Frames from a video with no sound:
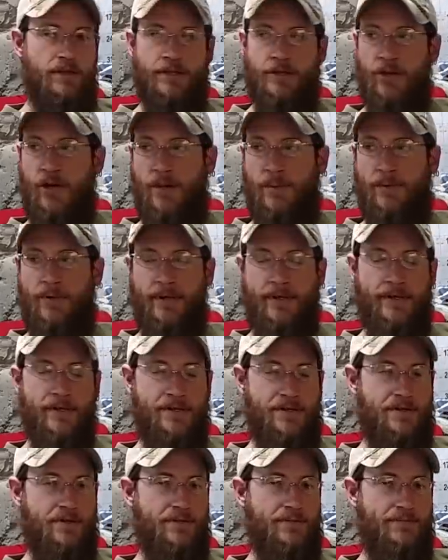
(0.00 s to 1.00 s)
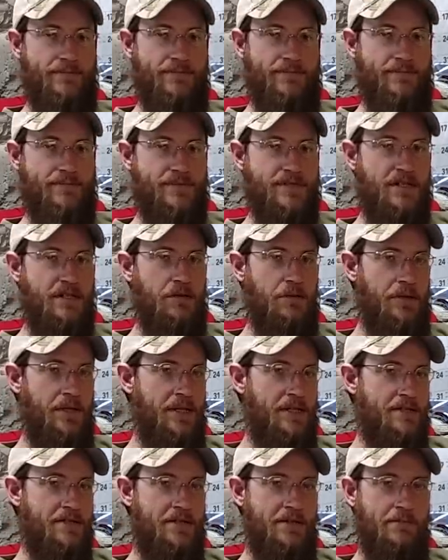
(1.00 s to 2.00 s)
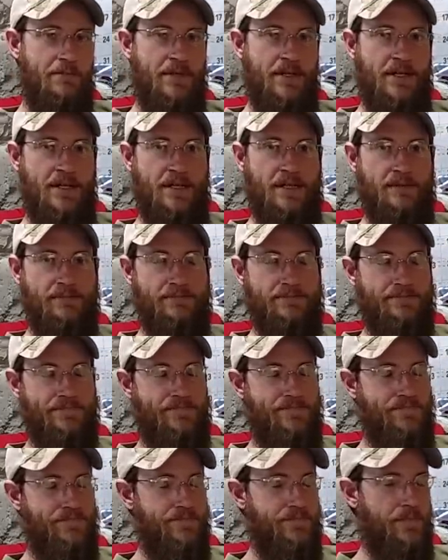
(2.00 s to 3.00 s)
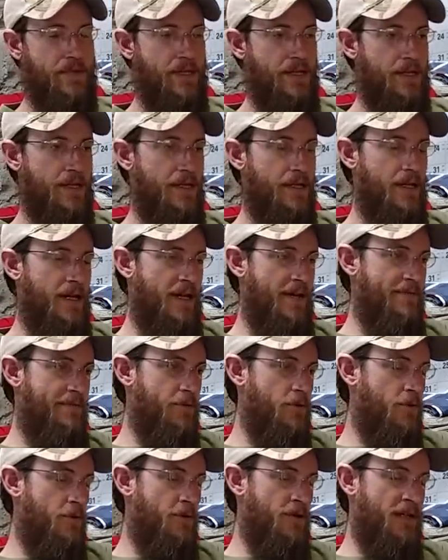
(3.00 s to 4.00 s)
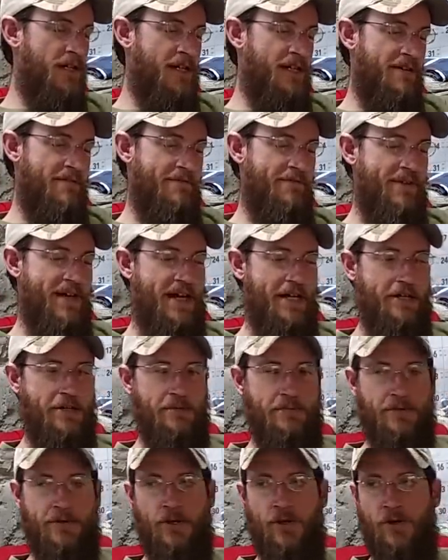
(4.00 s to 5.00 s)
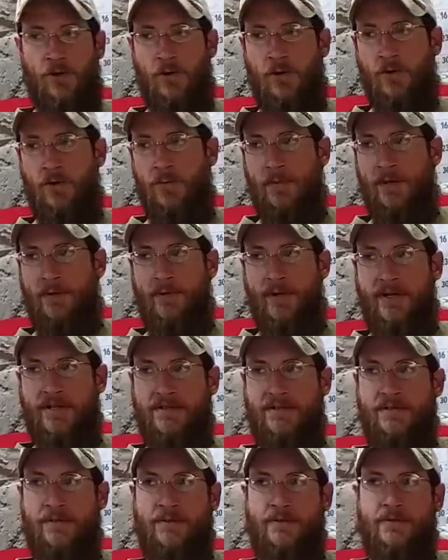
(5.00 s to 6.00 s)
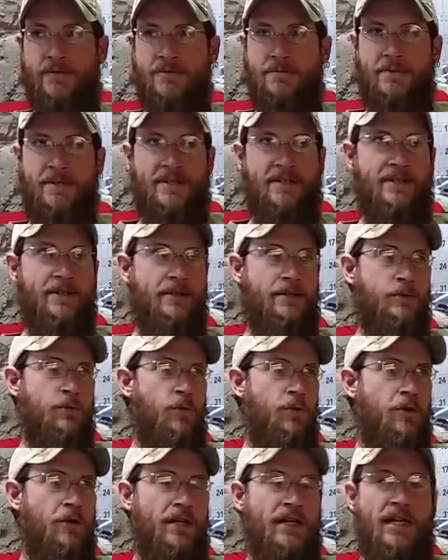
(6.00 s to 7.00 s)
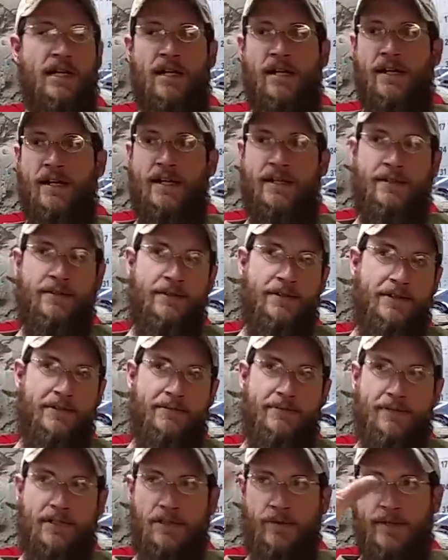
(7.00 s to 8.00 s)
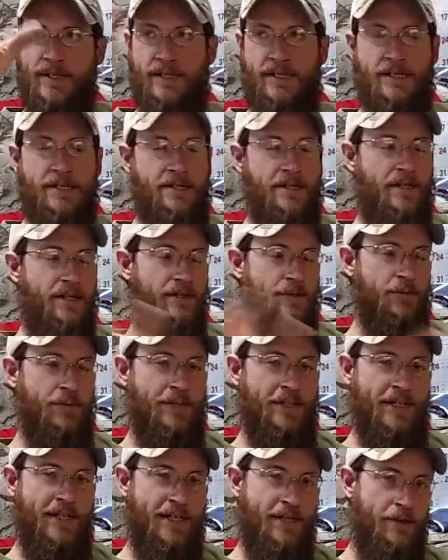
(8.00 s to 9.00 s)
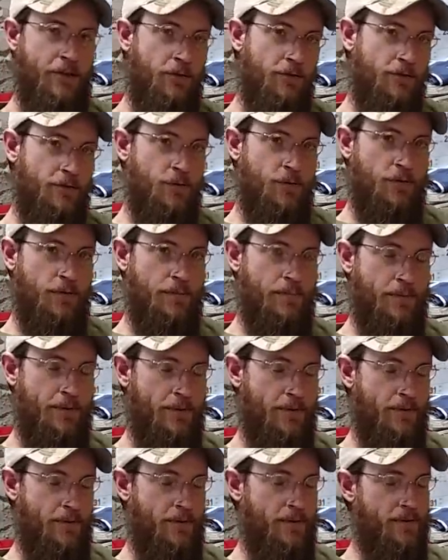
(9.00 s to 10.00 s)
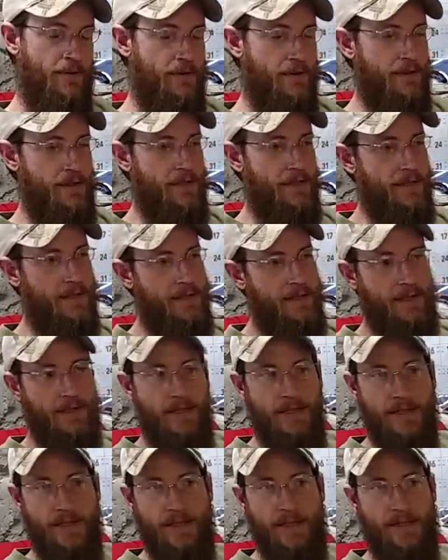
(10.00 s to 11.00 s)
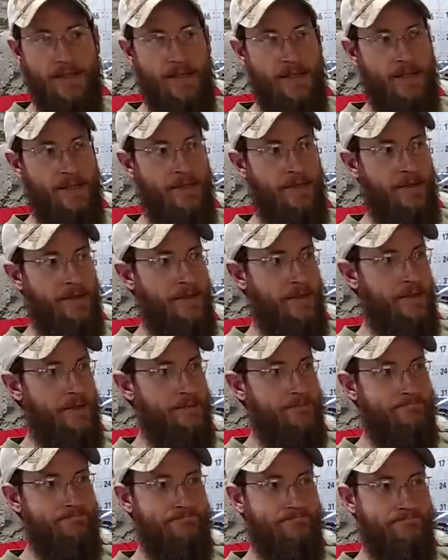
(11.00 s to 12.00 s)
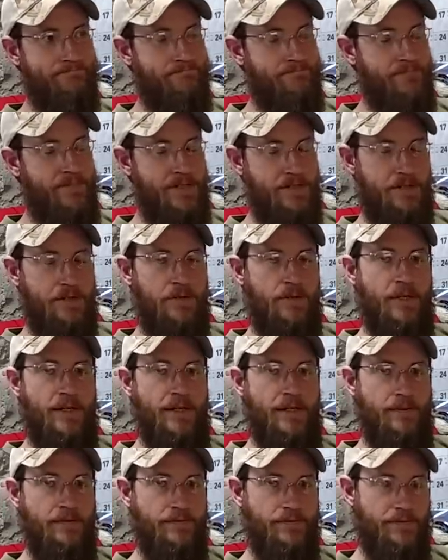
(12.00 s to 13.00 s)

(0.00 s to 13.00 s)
Not with this. It's clean as can be. I've gone around and vacuumed all my registers, my duct work out. I cleaned the duct when I had it all tore apart. And uh, it's great.